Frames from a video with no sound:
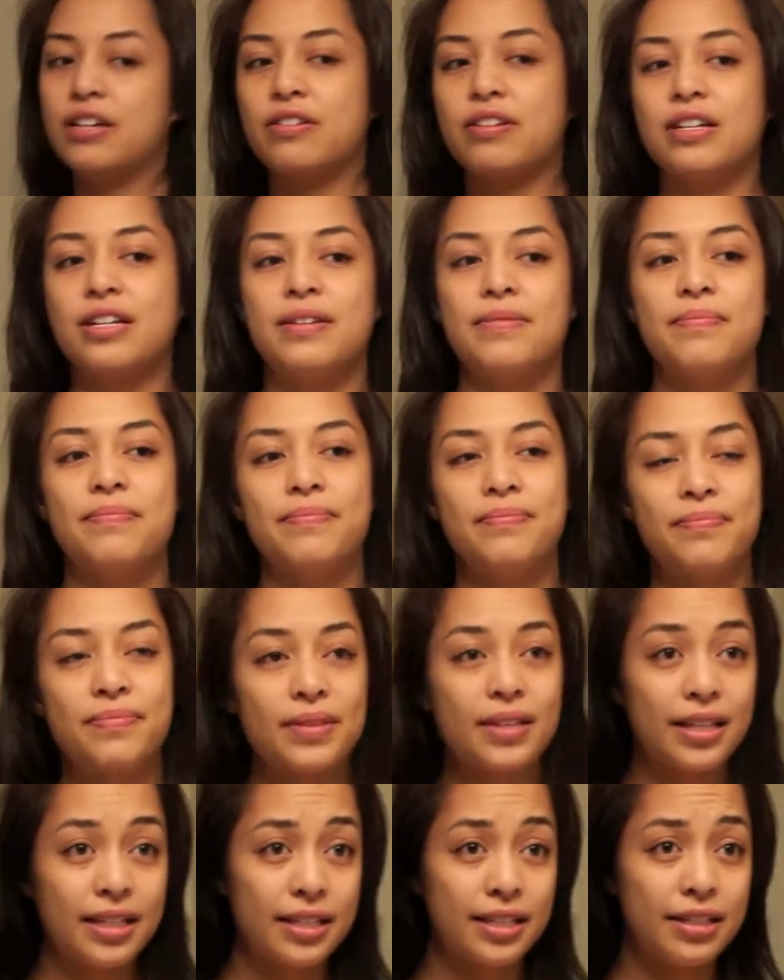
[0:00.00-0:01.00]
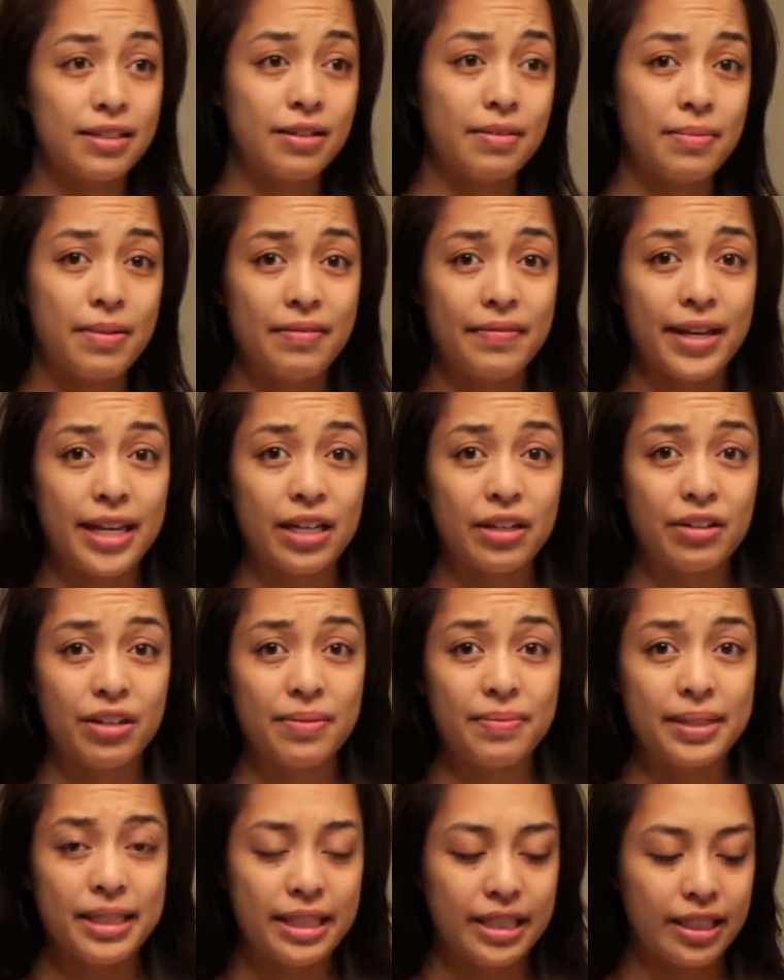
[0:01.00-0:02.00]
cream. So my Vani cream
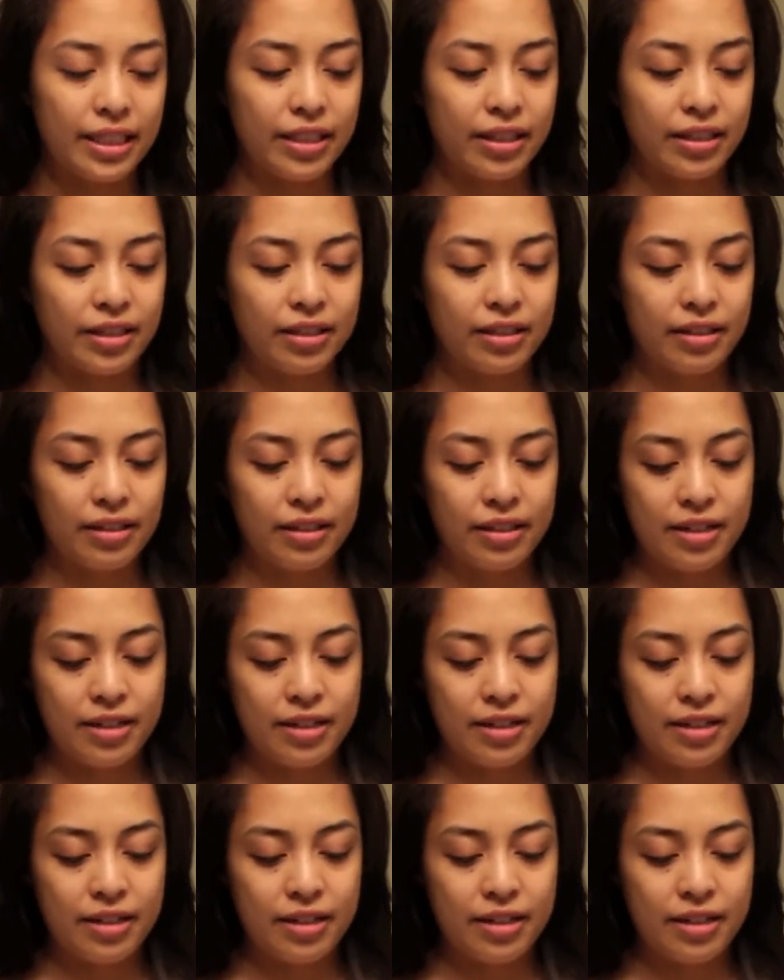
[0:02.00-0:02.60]
is here.